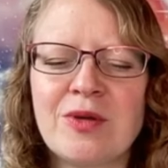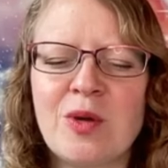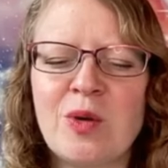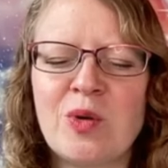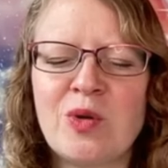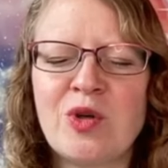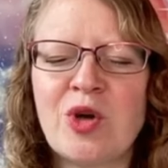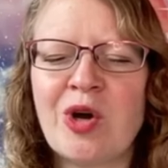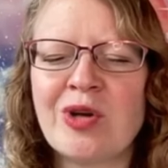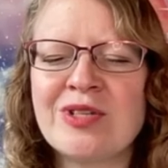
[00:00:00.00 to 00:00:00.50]

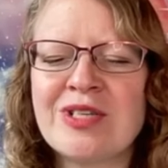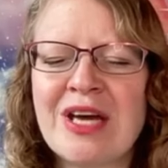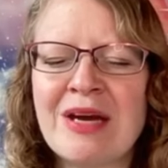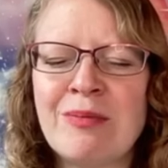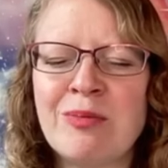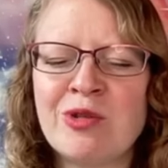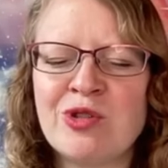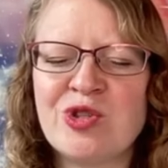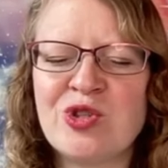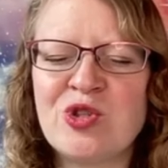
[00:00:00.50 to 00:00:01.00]
or not
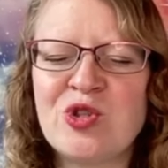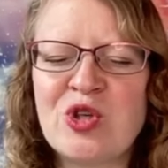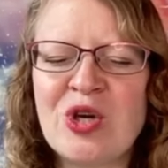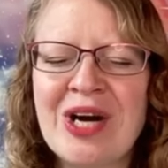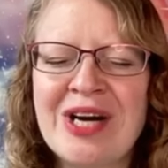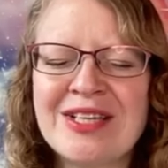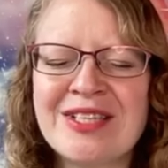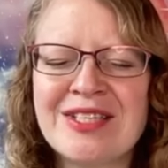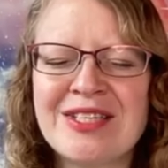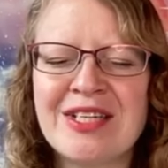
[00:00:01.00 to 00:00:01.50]
able to
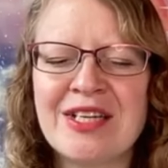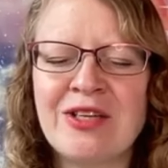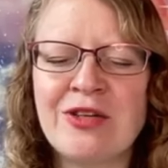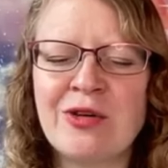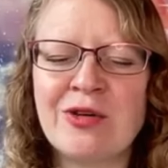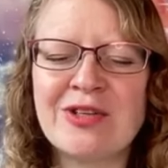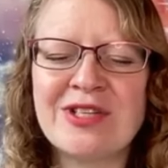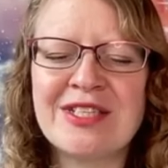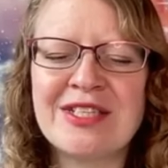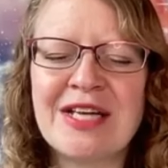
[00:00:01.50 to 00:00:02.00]
trust in
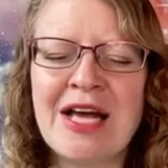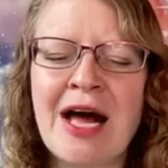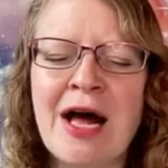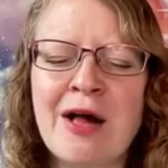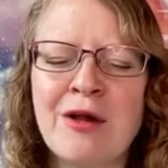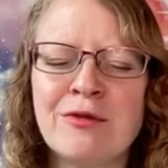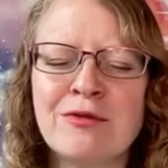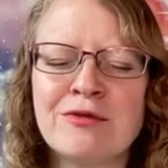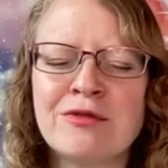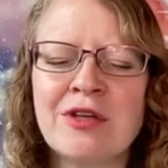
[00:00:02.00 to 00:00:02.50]

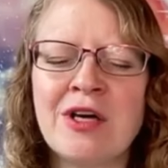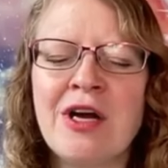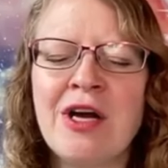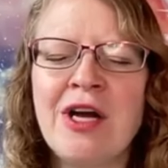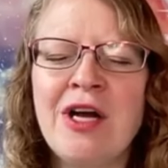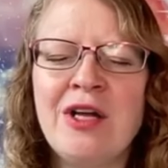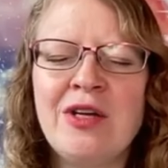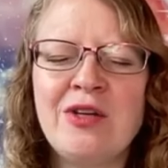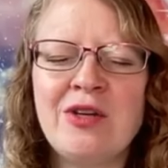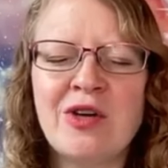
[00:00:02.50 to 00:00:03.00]
yourself,
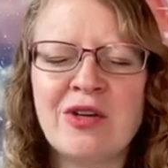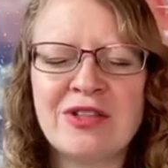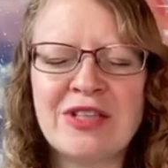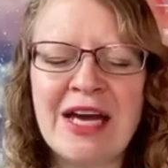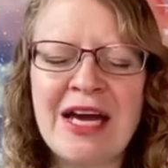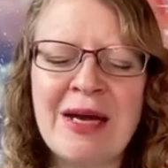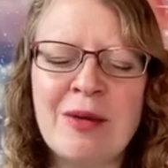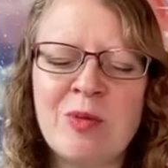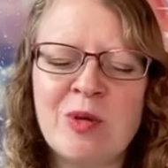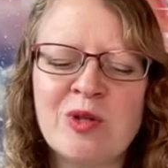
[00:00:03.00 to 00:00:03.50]

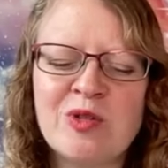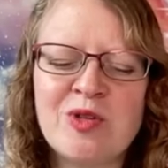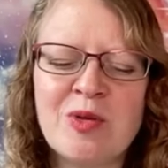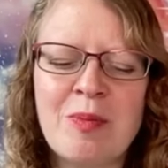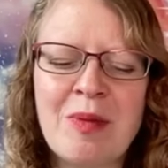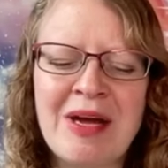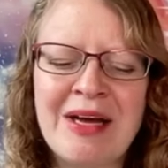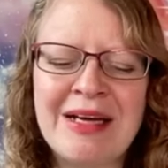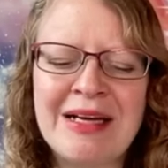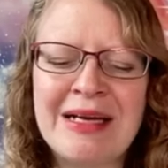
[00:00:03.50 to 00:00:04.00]
not able to
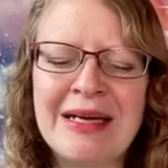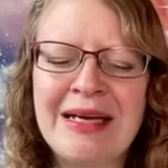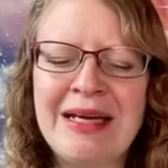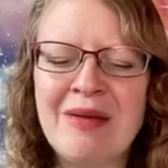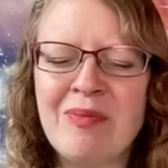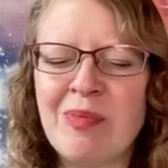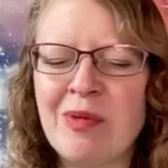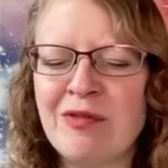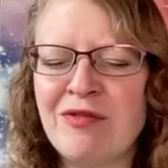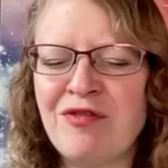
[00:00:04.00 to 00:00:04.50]
make a
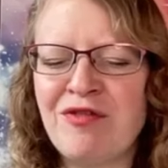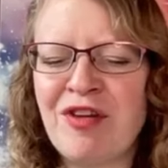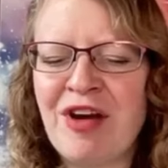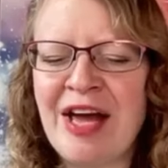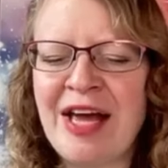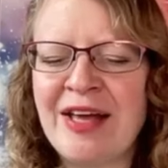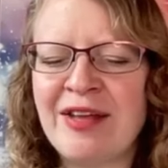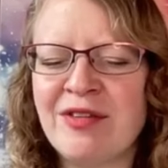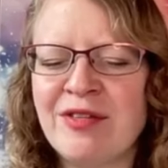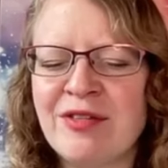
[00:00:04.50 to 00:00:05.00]
leap of
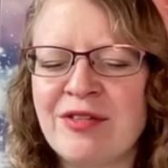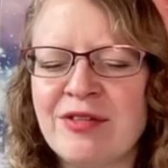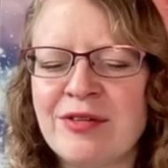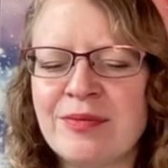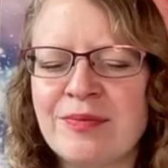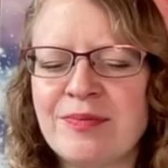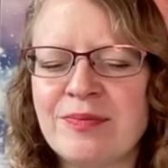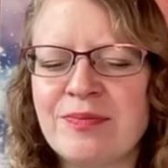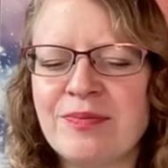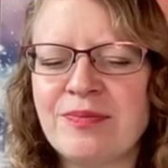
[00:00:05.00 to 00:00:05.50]
faith.